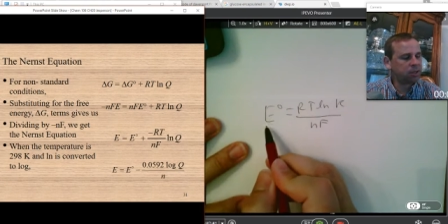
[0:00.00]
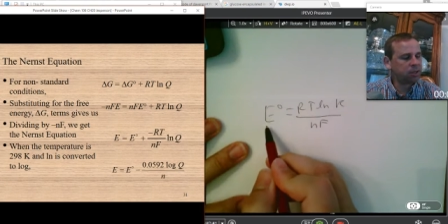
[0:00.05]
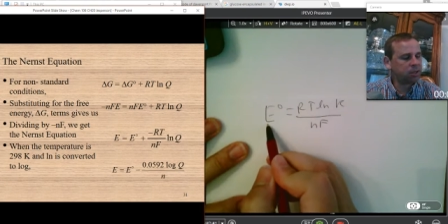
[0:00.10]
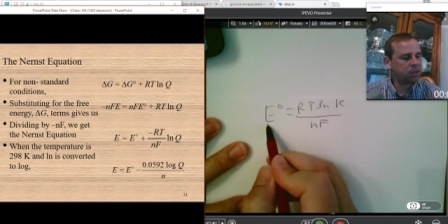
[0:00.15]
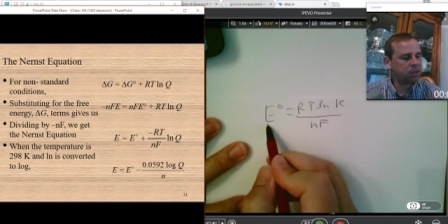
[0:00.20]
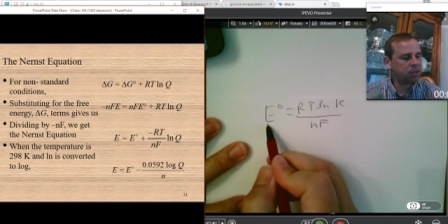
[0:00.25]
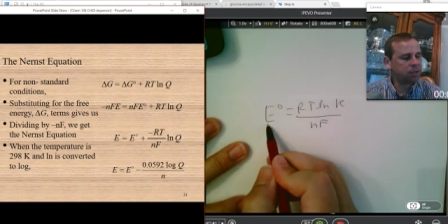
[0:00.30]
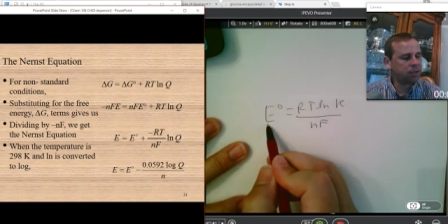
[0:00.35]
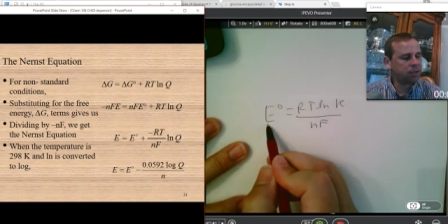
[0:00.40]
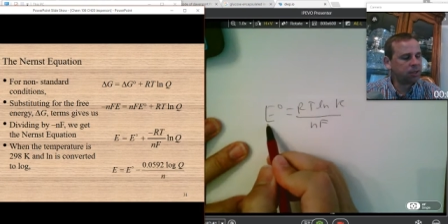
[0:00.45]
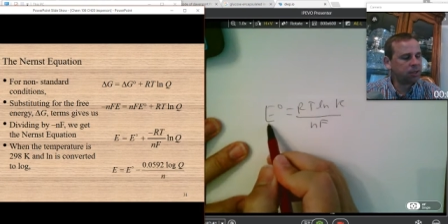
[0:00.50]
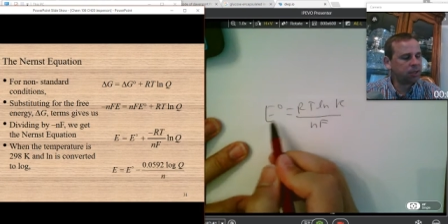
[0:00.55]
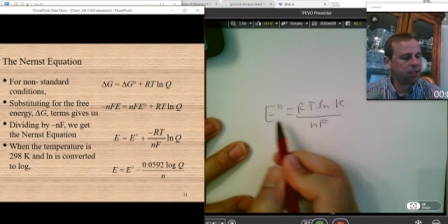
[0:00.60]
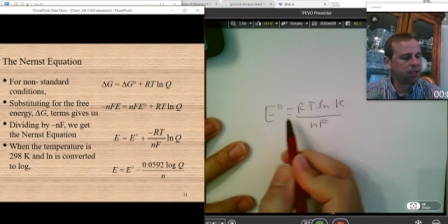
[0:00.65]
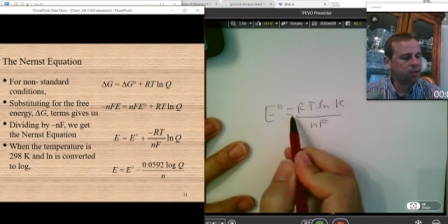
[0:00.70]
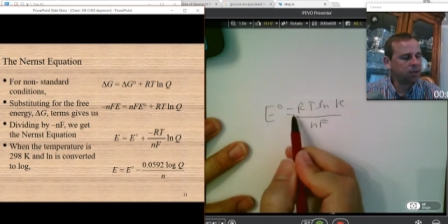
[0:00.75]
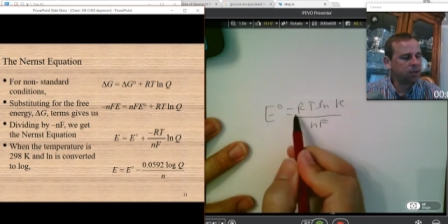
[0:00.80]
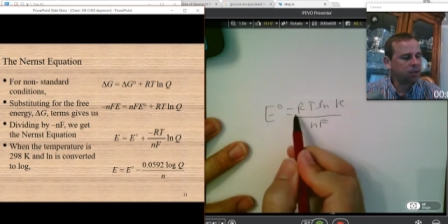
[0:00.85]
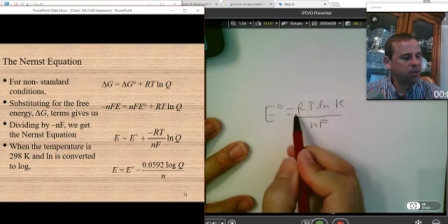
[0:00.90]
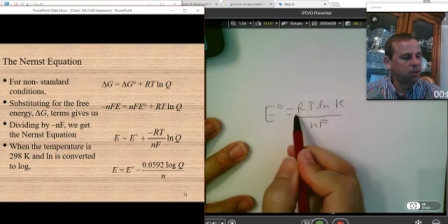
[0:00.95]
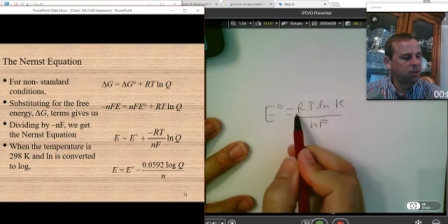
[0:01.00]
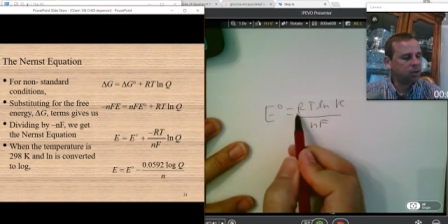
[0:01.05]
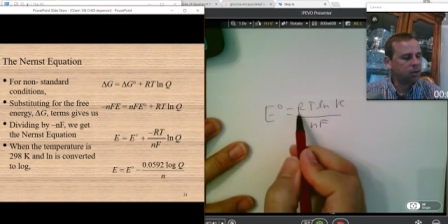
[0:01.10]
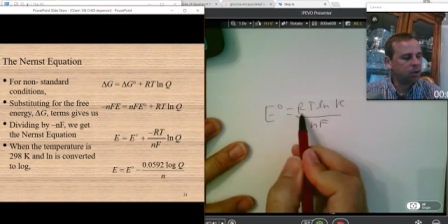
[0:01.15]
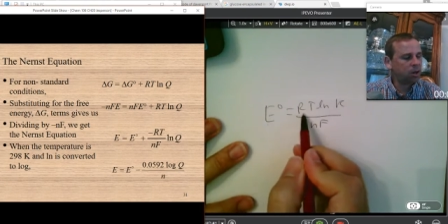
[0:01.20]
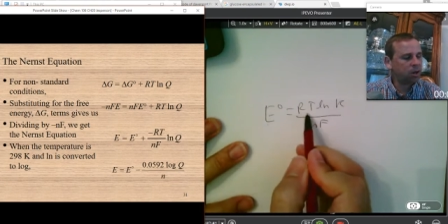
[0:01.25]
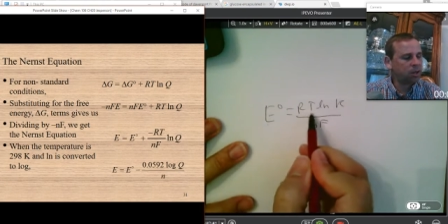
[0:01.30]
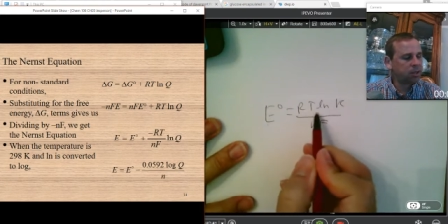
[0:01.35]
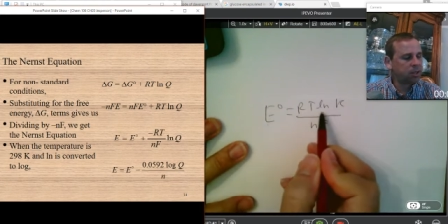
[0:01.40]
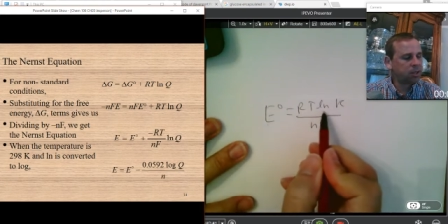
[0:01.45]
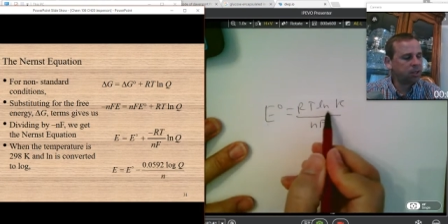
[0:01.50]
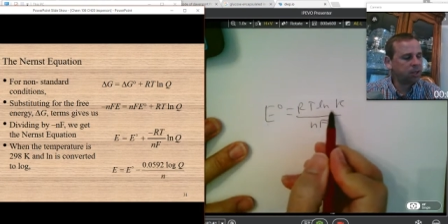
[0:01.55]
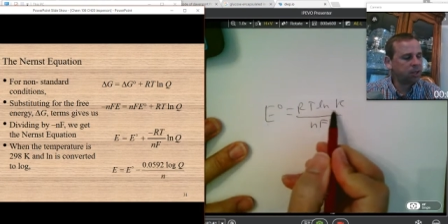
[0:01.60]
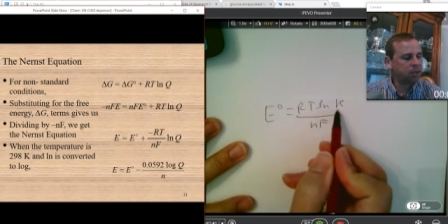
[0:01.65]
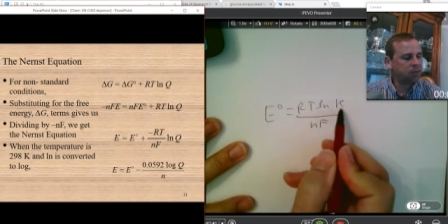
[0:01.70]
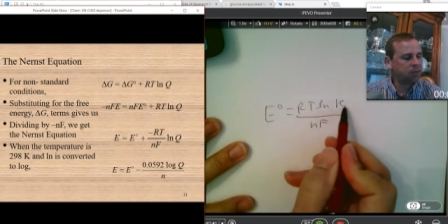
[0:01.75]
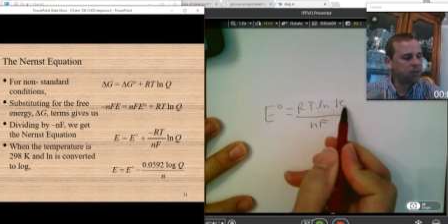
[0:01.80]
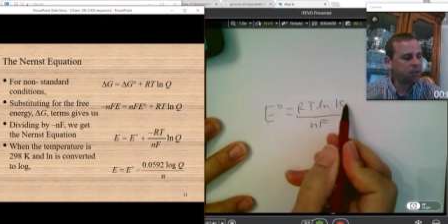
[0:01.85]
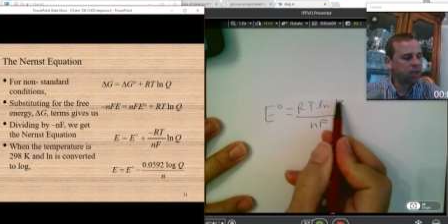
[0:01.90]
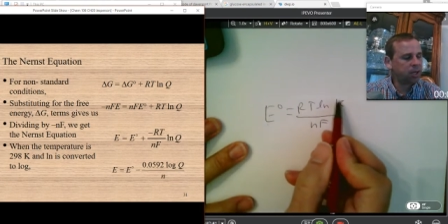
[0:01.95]
delta E,
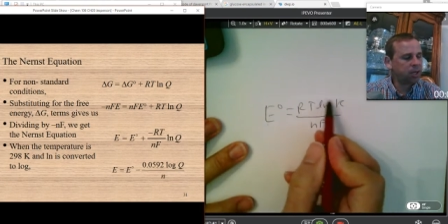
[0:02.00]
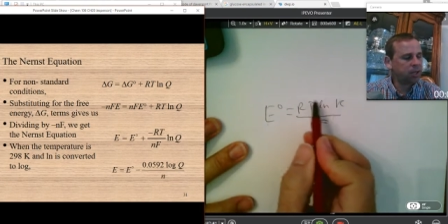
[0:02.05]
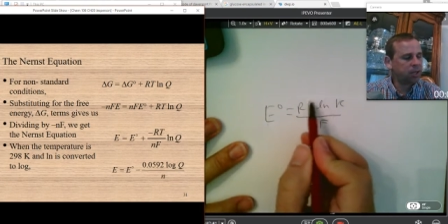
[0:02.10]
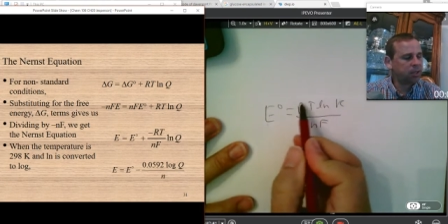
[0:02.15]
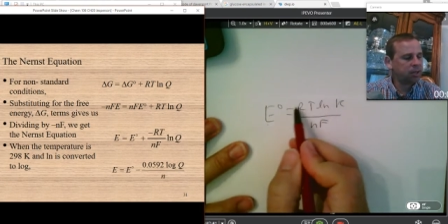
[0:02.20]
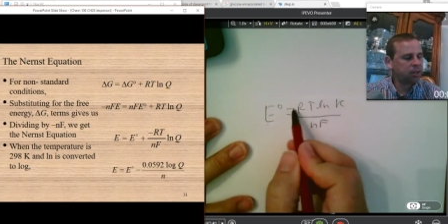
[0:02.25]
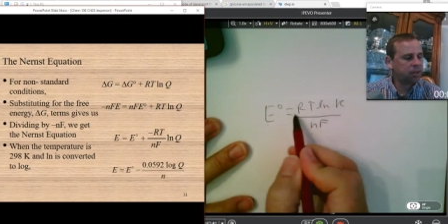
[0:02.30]
RTLN of K,